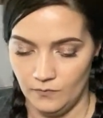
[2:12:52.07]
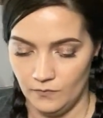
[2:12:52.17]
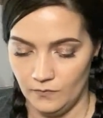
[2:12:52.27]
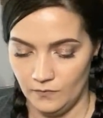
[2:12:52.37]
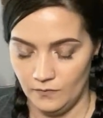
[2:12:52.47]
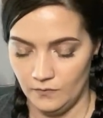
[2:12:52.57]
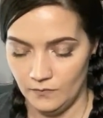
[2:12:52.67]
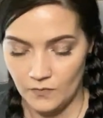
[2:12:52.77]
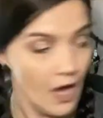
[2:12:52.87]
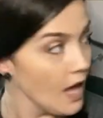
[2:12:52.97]
Oh,
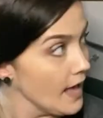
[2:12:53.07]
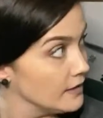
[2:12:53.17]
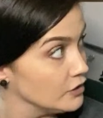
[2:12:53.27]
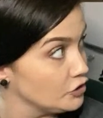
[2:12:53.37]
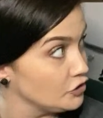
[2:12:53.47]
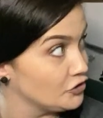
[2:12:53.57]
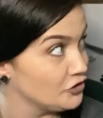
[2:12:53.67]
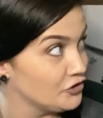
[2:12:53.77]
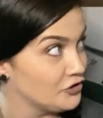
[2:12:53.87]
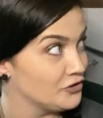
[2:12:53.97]
ah,
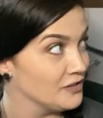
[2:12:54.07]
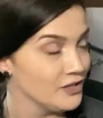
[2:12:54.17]
oh,